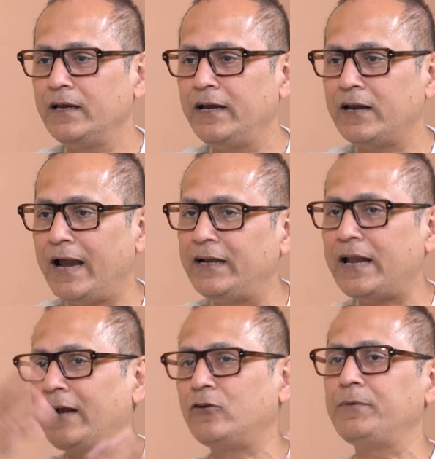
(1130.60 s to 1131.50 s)
it
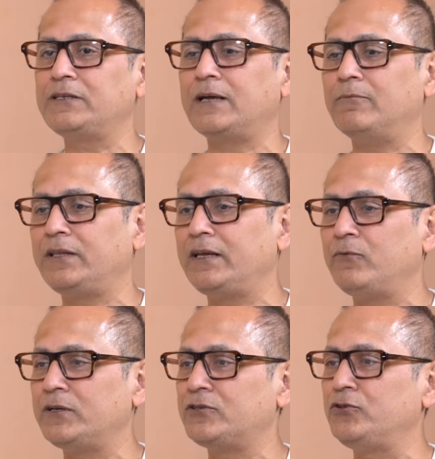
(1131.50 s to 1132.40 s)
had to be
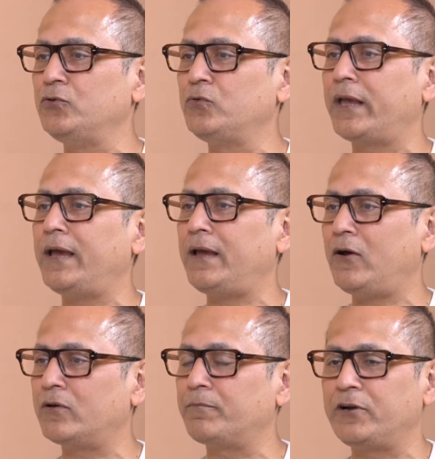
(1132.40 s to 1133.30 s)
something which
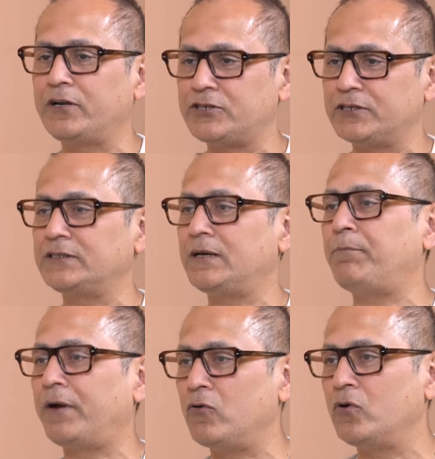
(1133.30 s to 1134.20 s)
UK or Britishers are
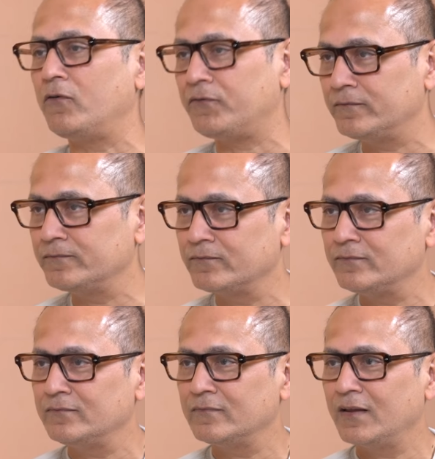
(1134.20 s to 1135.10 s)
proud of. Yeah.
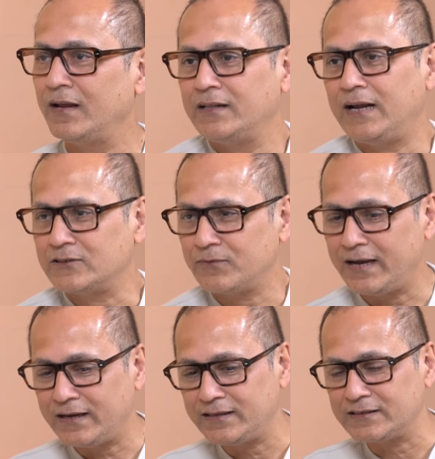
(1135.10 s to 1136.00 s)
And that's
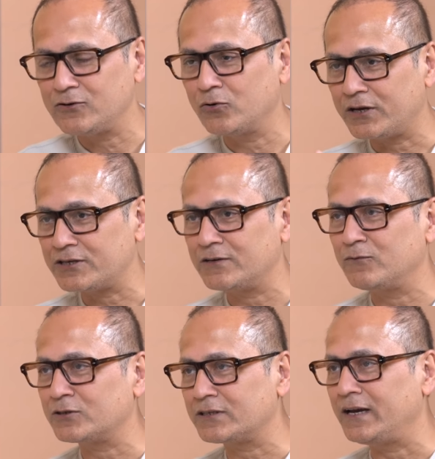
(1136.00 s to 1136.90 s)
why this location
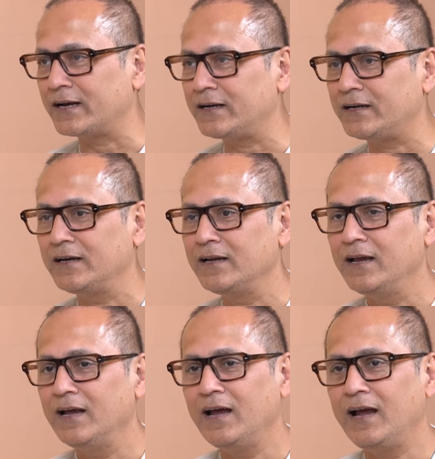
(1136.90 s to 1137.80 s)
was selected.
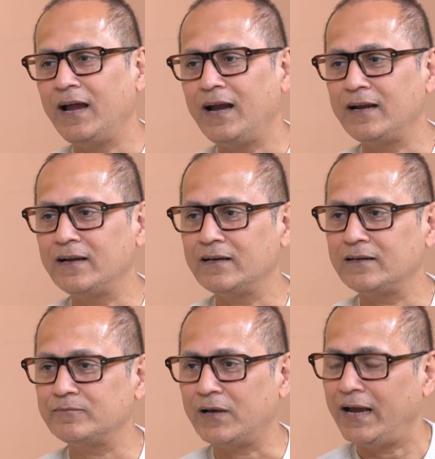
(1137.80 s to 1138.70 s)
And
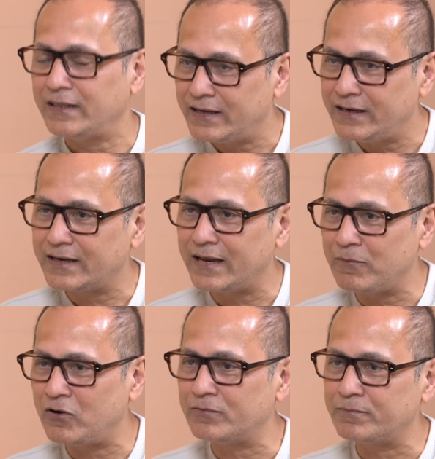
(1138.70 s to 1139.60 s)
I think it
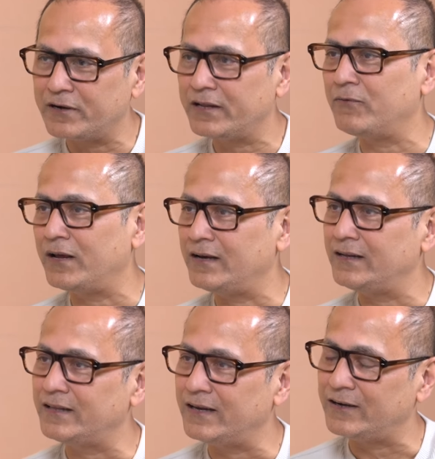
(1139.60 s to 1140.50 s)
came out pretty well.
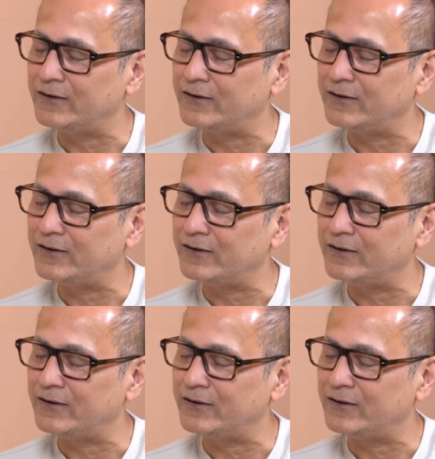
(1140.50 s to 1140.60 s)
Yeah.